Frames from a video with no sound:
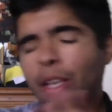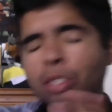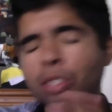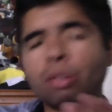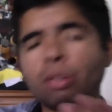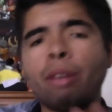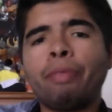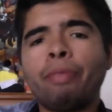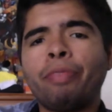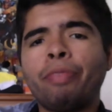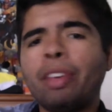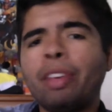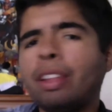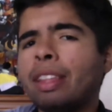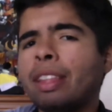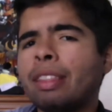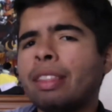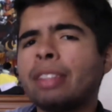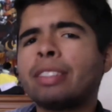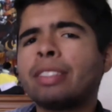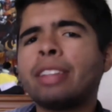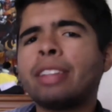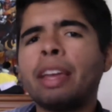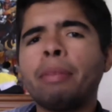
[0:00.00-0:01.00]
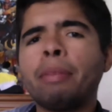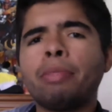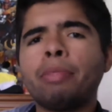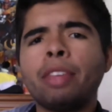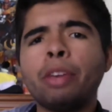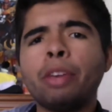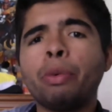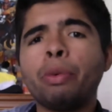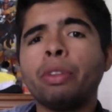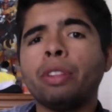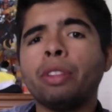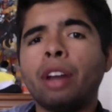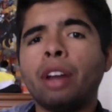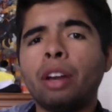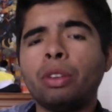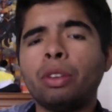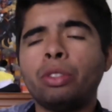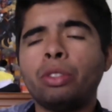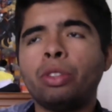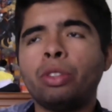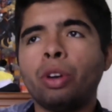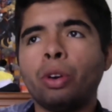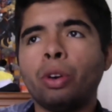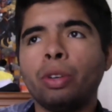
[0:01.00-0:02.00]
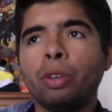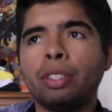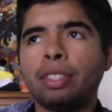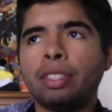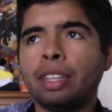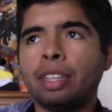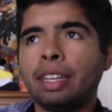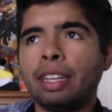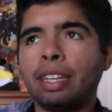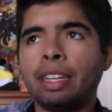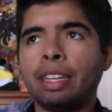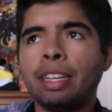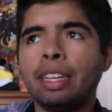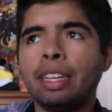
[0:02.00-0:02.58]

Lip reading: So I'm feeling the same thing with Naruto. It's like,